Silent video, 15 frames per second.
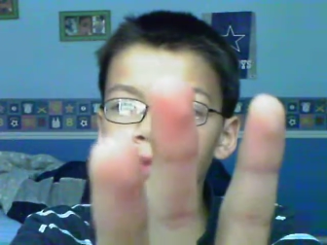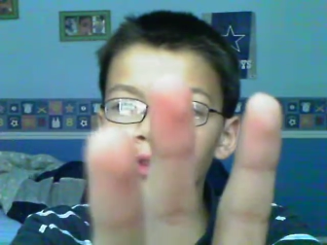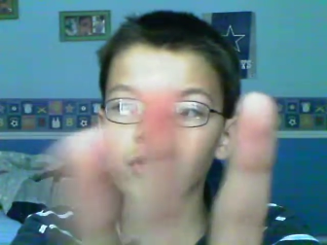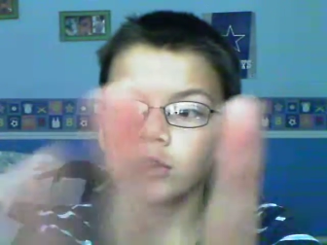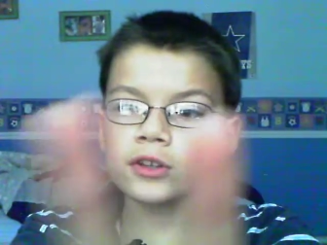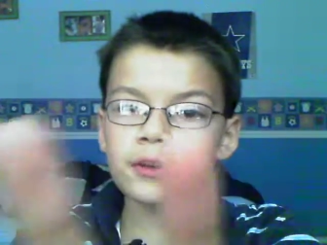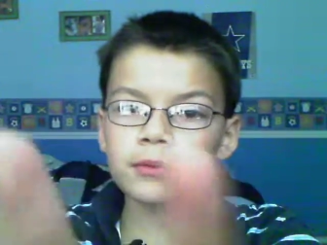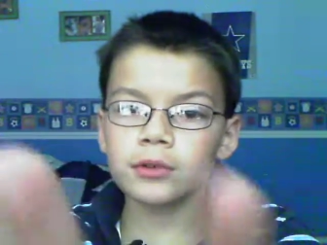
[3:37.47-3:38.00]
three
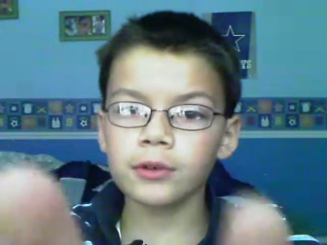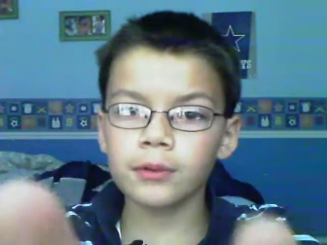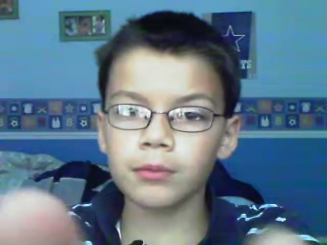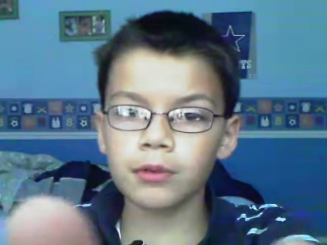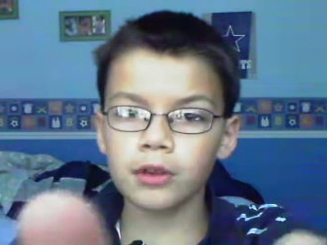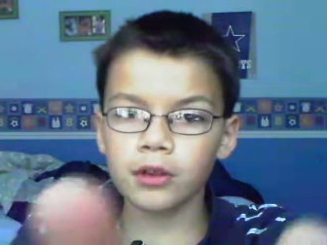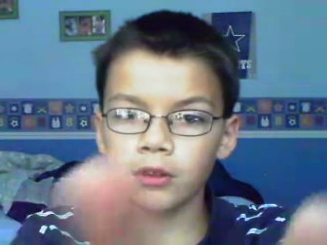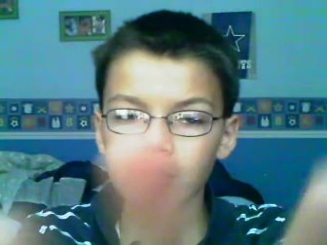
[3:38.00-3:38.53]
subscri
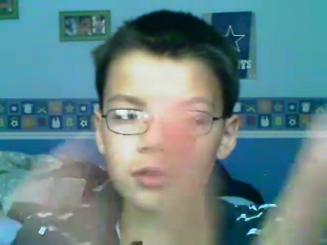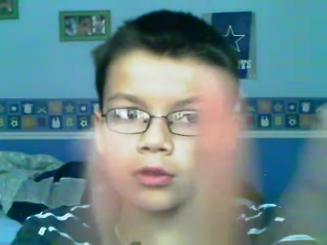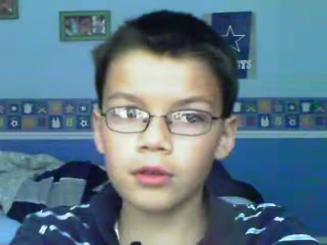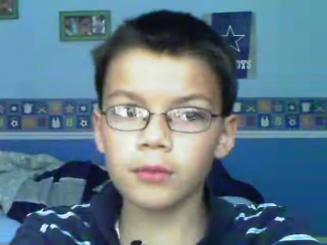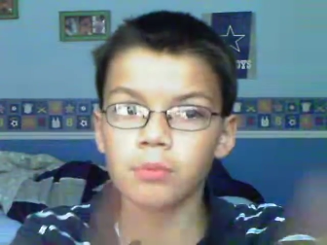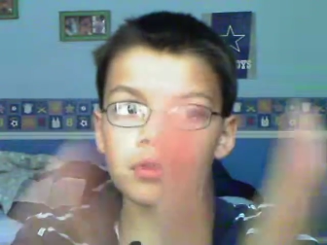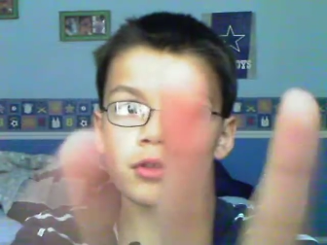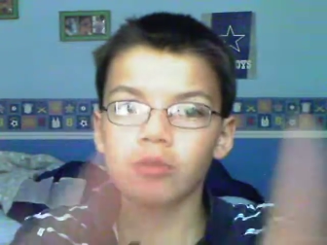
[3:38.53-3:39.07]

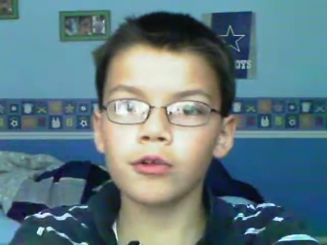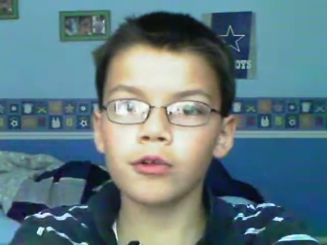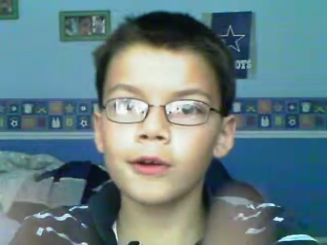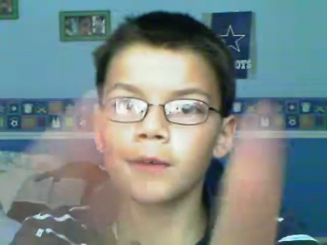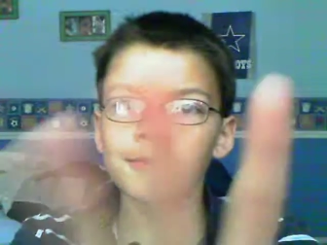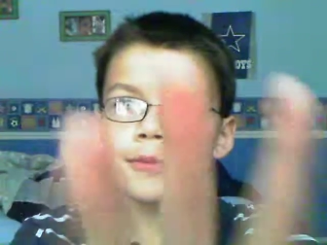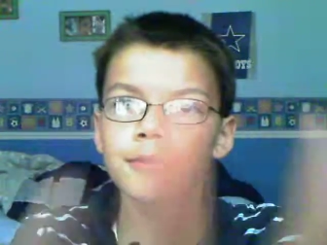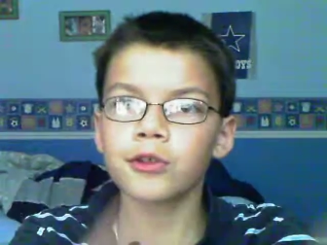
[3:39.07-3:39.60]

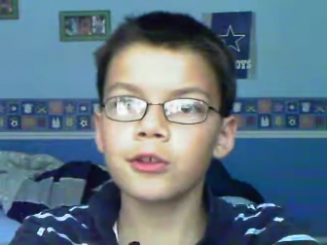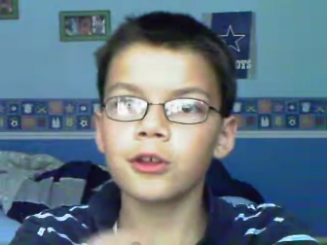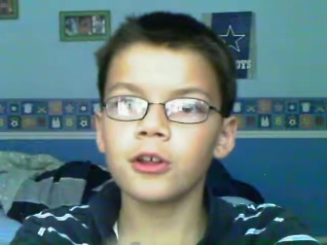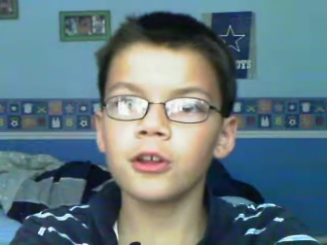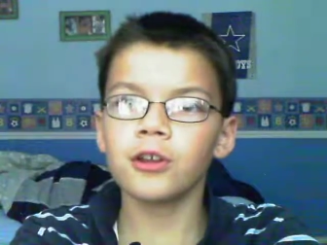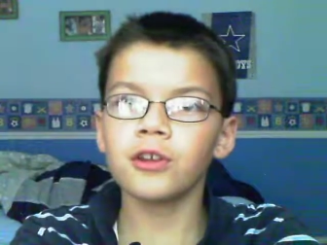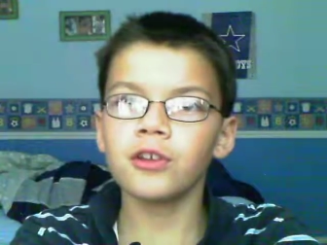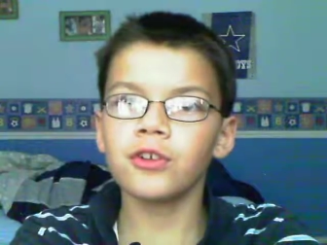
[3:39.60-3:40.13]

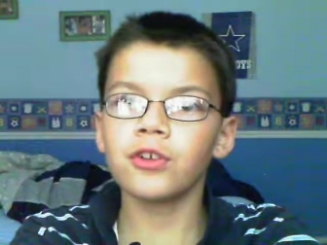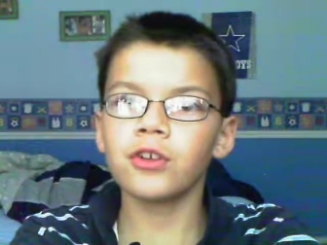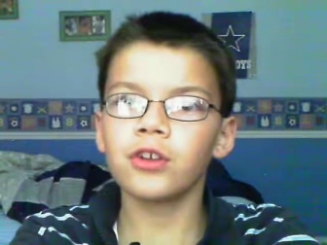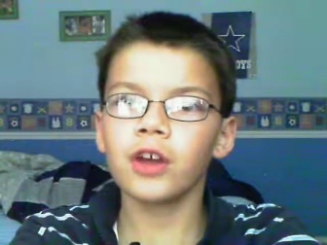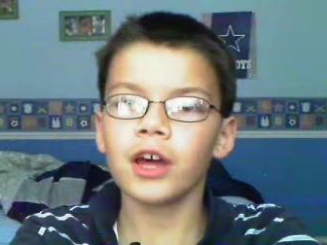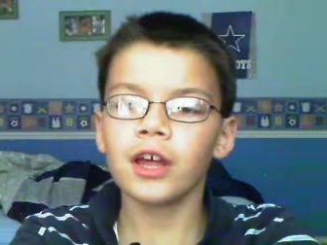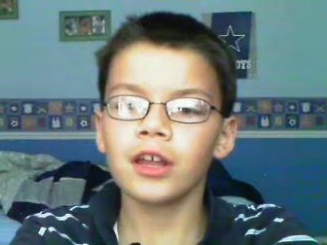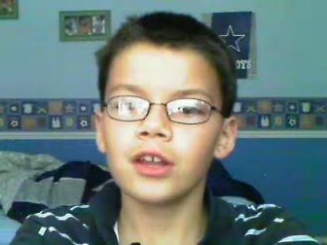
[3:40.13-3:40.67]
subscriptions,
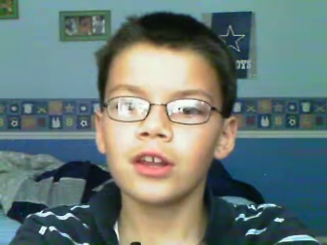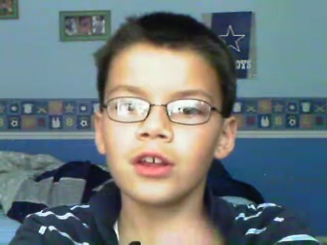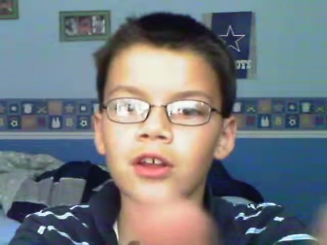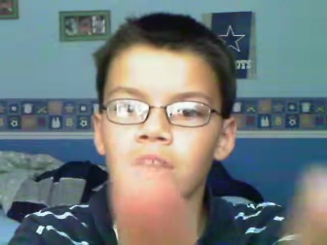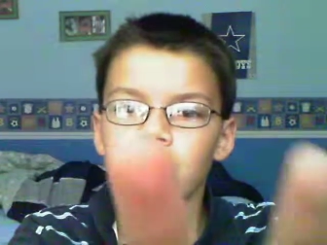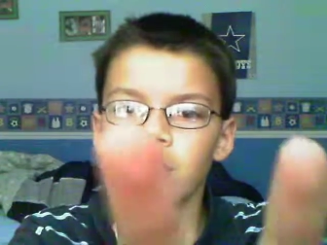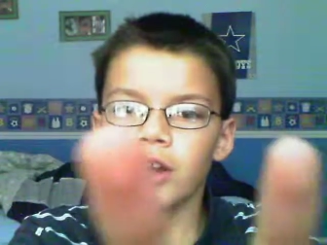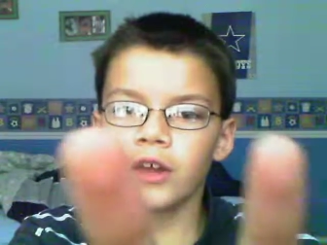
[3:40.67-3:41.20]

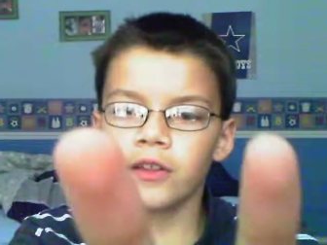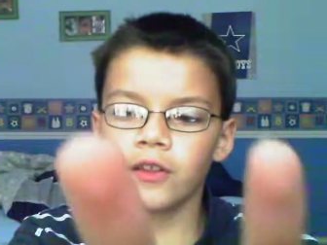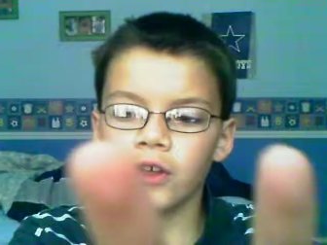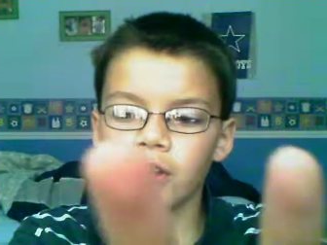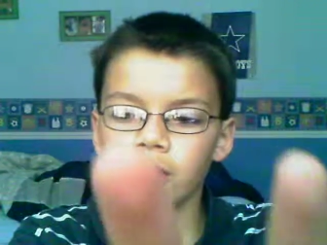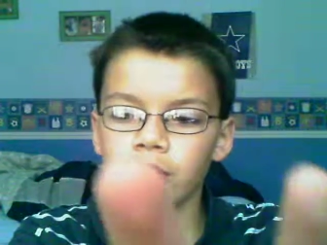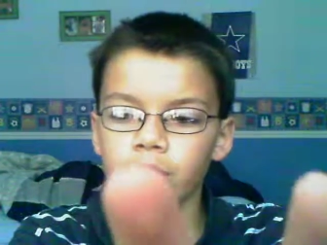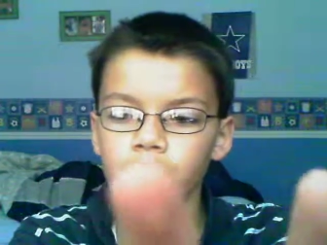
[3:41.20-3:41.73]
and
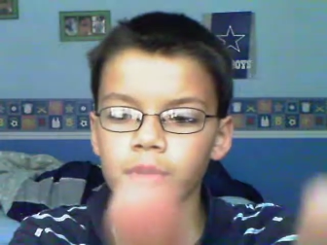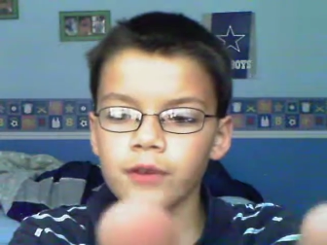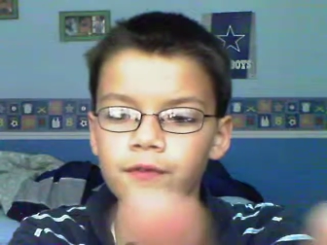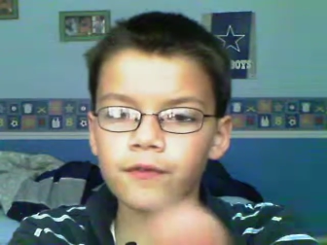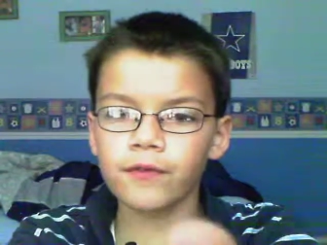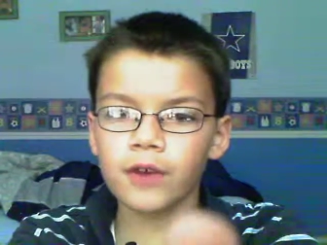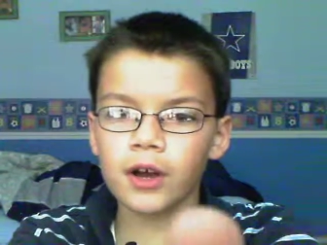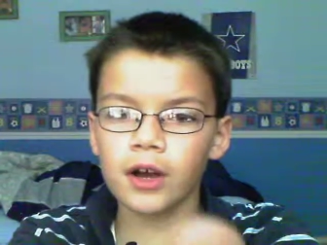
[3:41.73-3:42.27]
then three
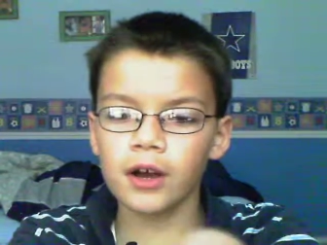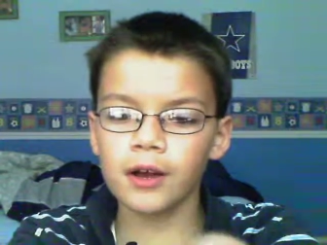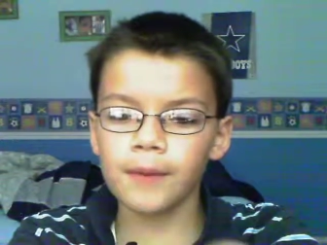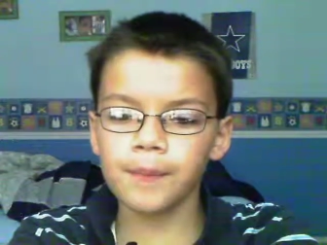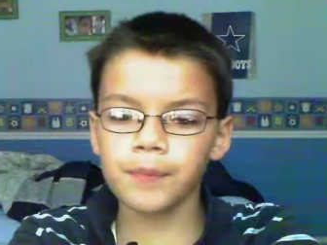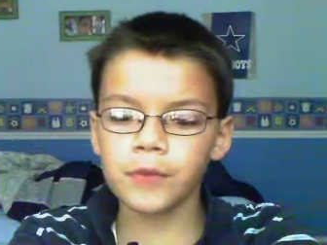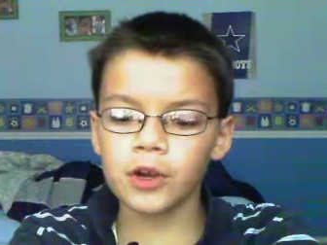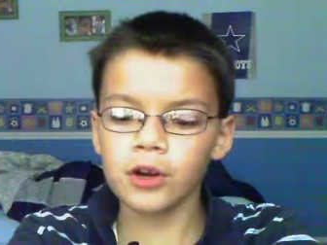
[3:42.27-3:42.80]
um,
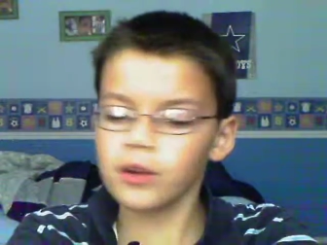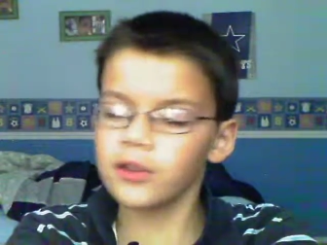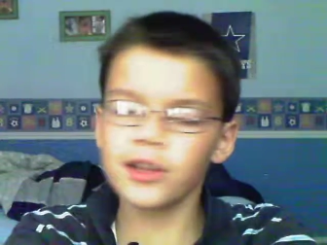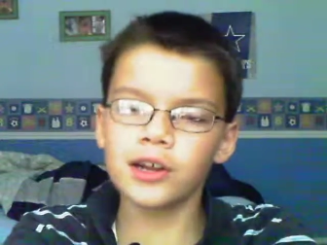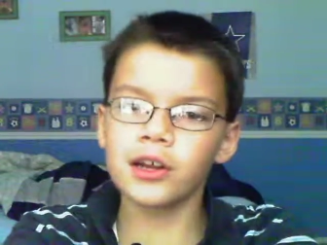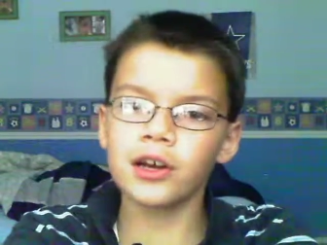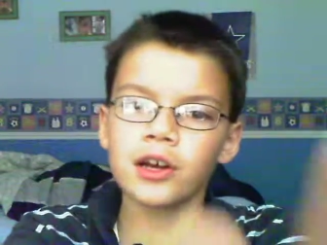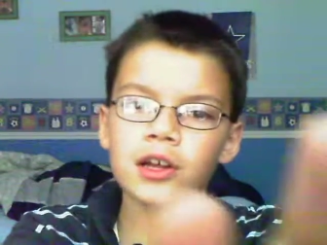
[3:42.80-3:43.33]
oh
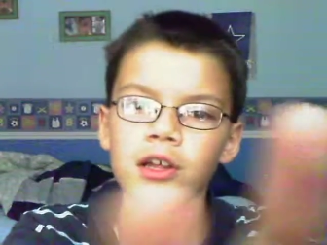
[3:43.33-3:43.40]
no,